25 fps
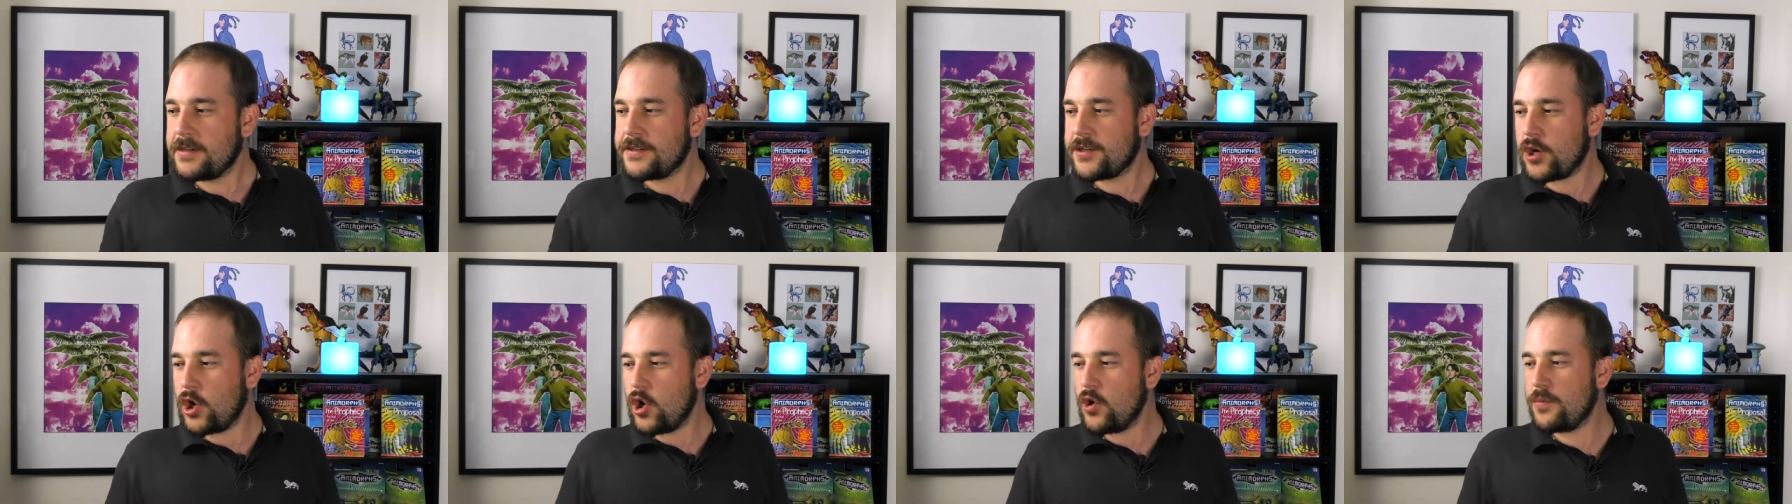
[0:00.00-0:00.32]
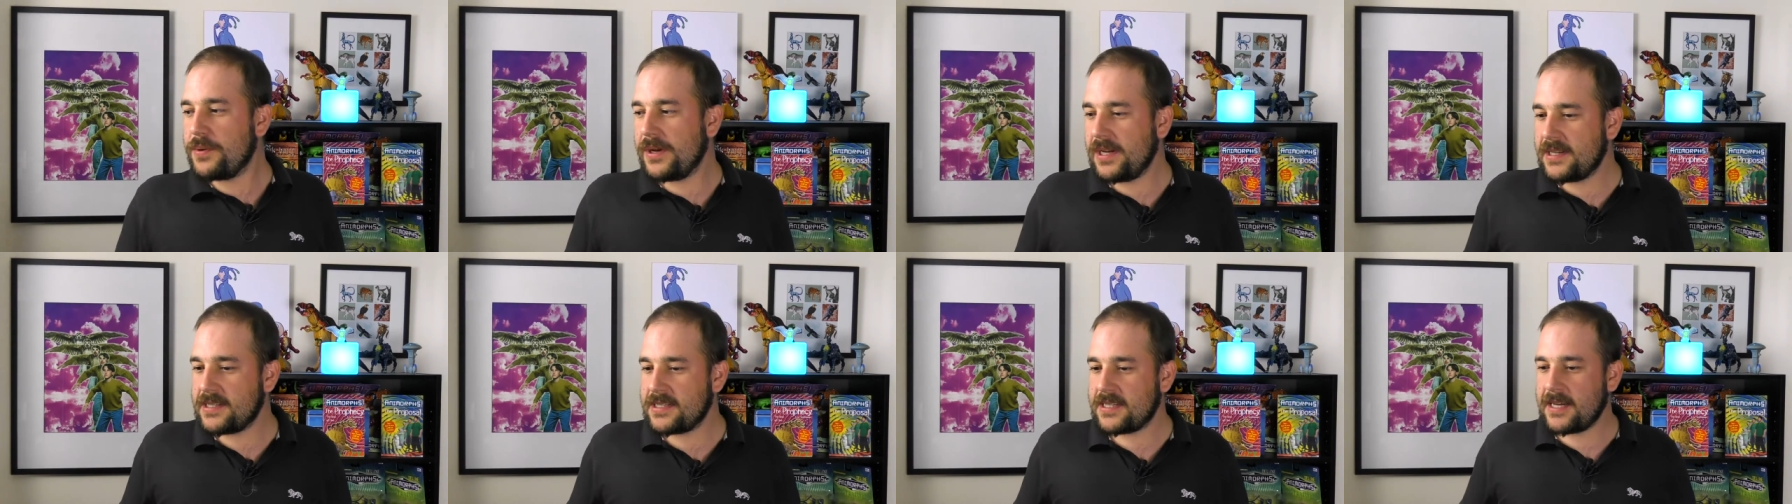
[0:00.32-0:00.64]

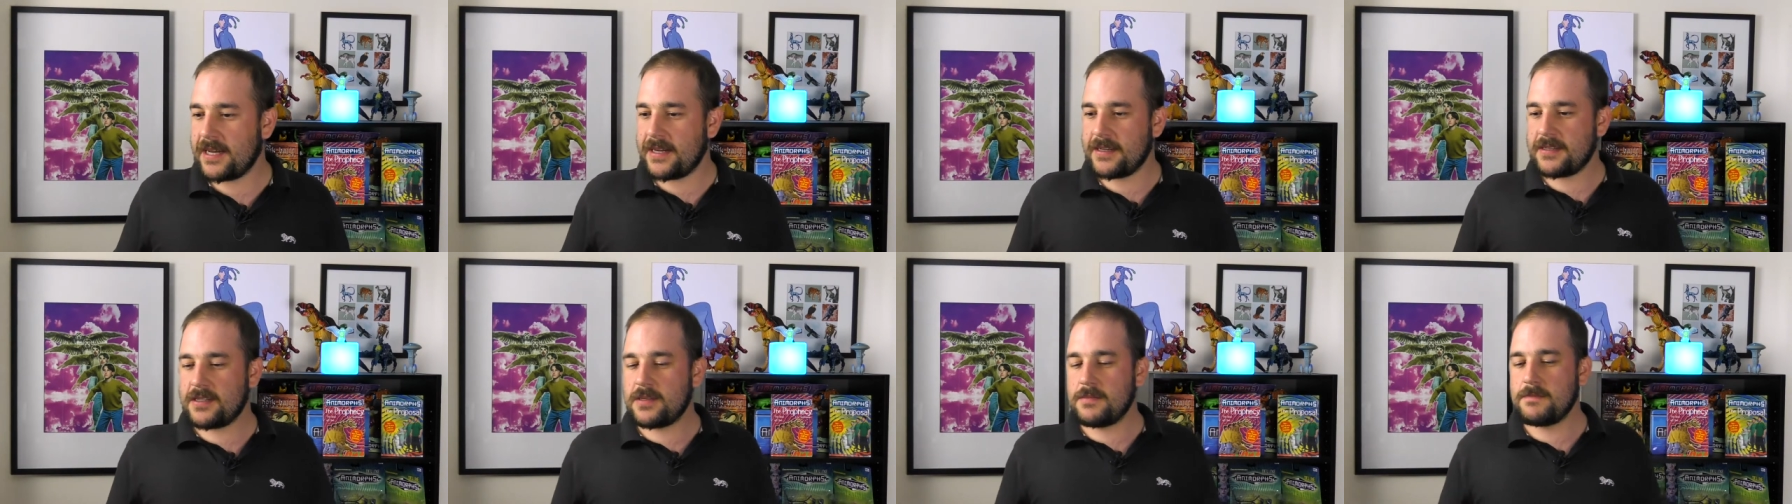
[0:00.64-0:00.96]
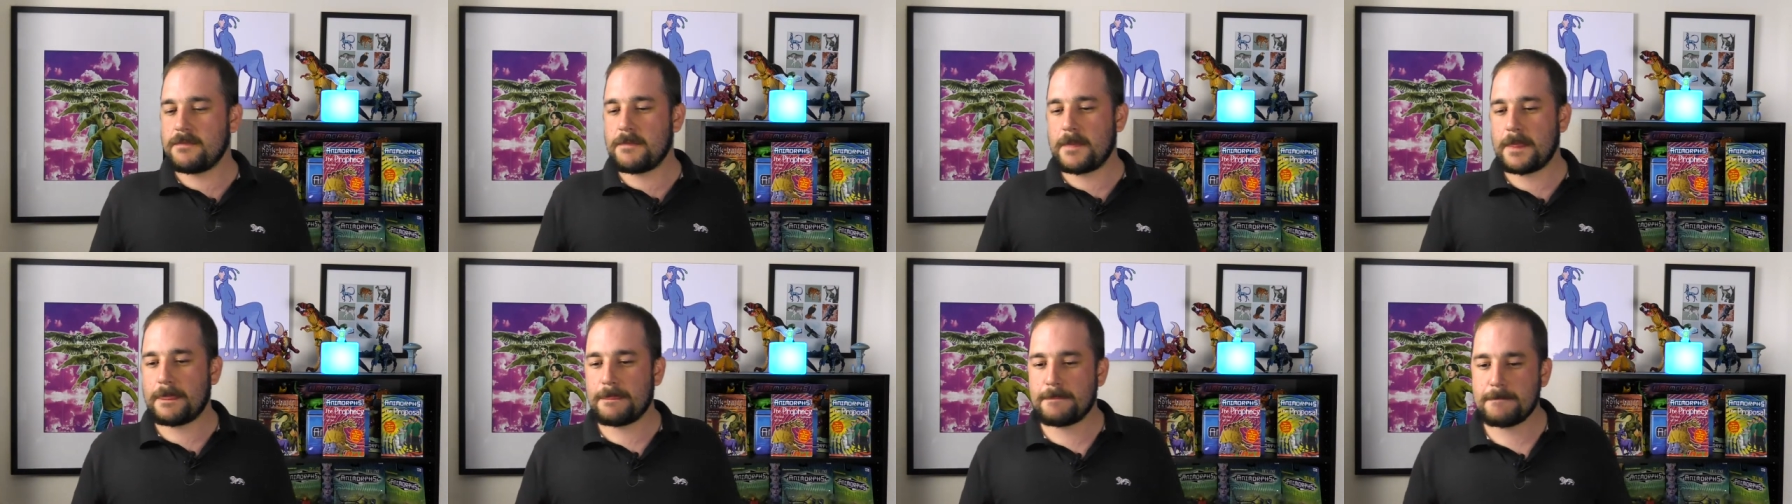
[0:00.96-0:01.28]
Toby says,
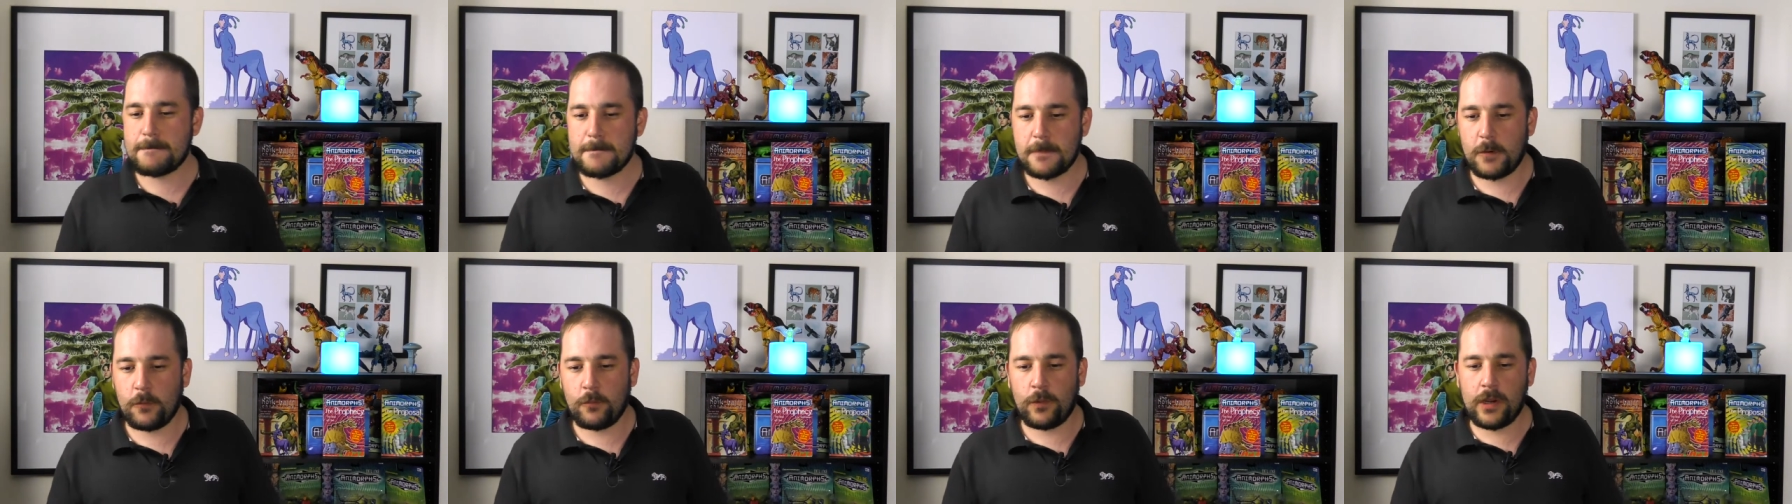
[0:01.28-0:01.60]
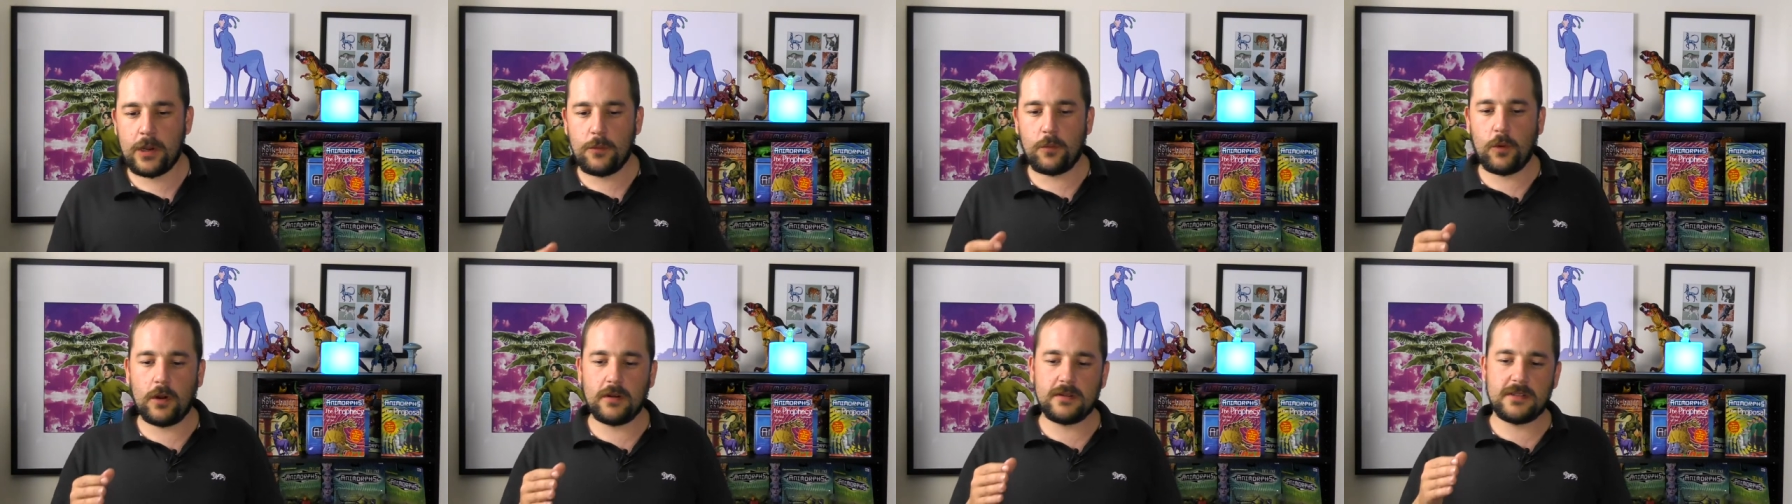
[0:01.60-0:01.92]
"We
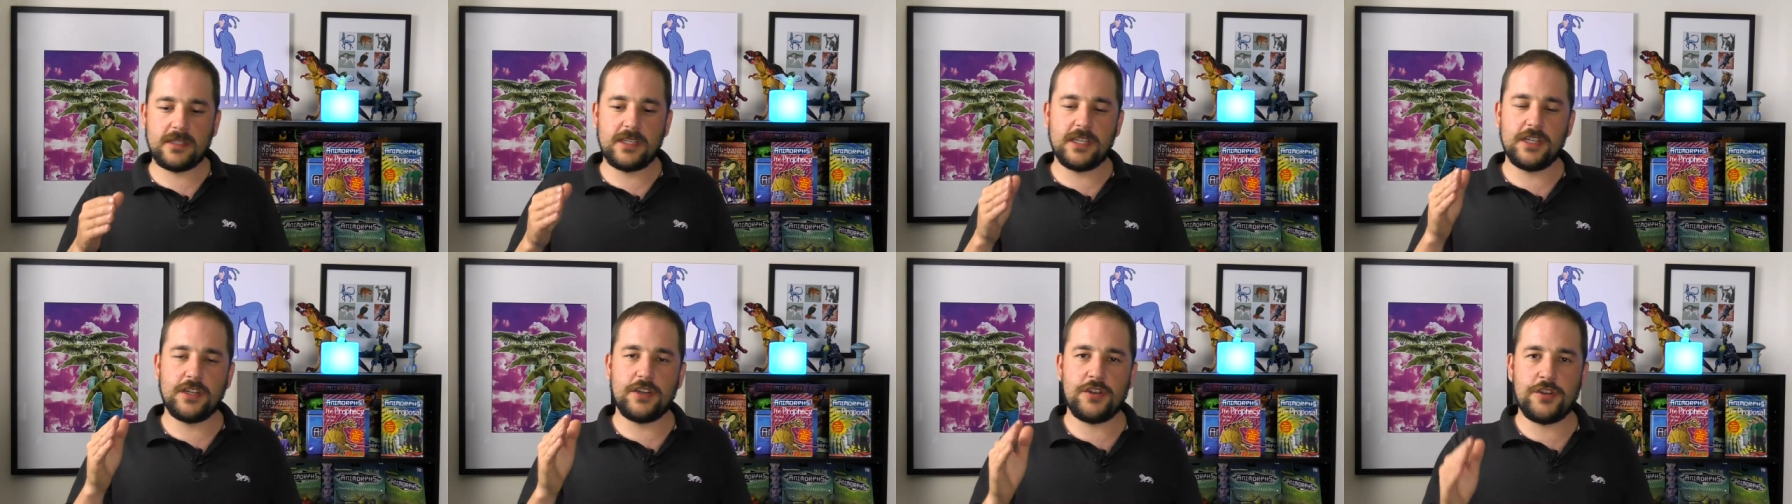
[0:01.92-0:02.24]
wanted